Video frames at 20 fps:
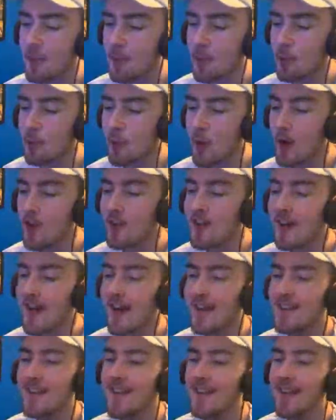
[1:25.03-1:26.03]
as well,
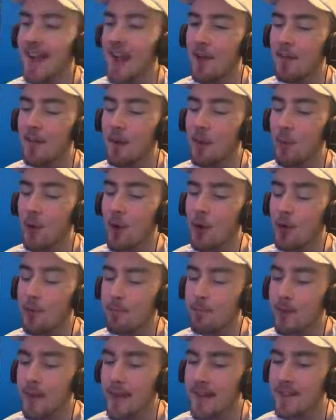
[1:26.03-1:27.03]
kind of like how they were
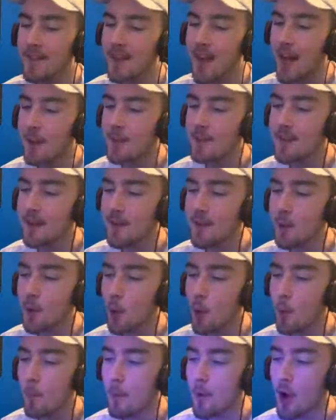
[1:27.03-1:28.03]
with Plague Diamond, how they
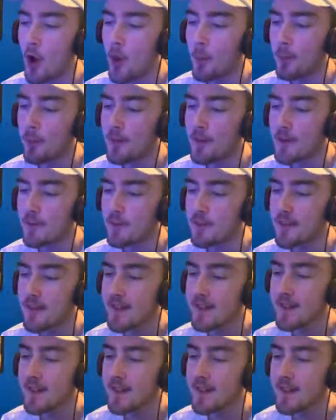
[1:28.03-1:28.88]
were all purple and everything.